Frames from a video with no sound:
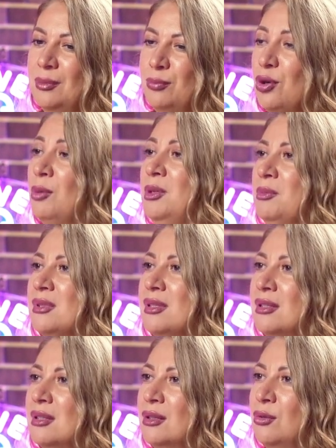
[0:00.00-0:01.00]

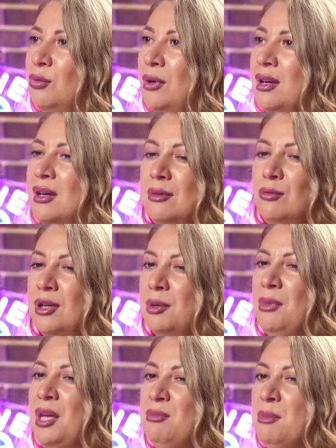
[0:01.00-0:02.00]
problems. Where
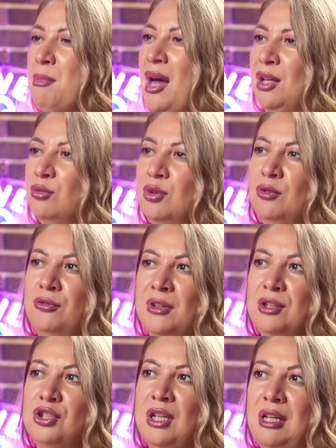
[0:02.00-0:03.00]
maybe men will
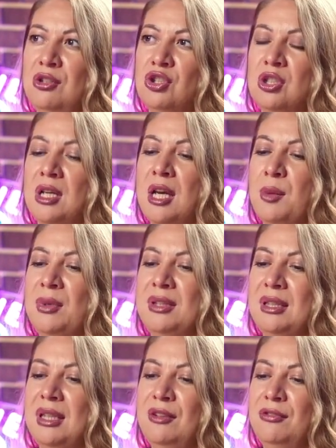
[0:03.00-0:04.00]
feel challenged.
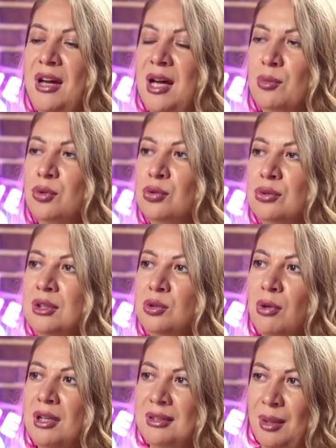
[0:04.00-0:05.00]
But if I'm good
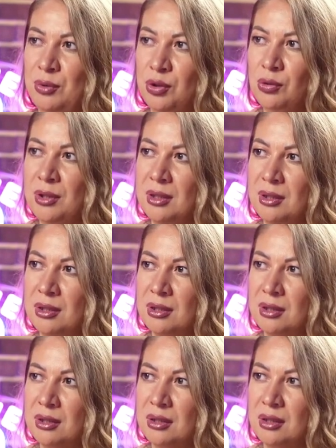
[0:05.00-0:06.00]
in what I'm doing,
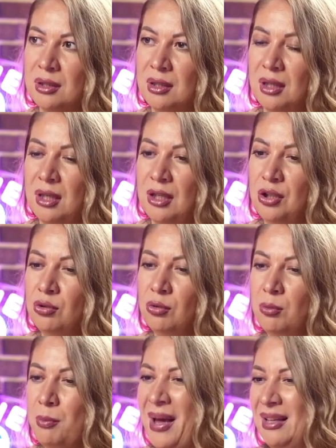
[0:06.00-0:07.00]

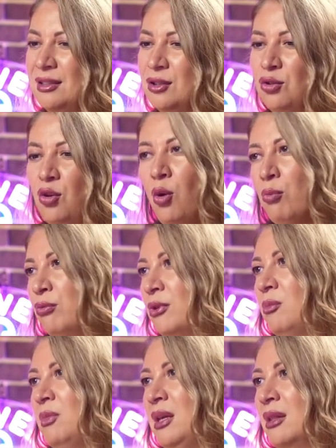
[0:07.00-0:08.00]
you better cope
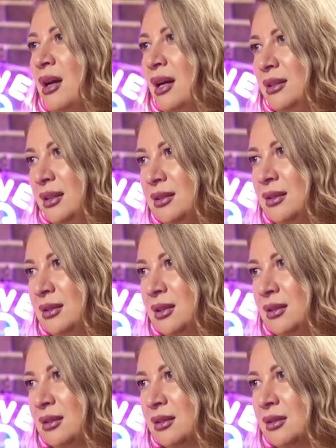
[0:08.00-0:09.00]
with me in that, isn't it?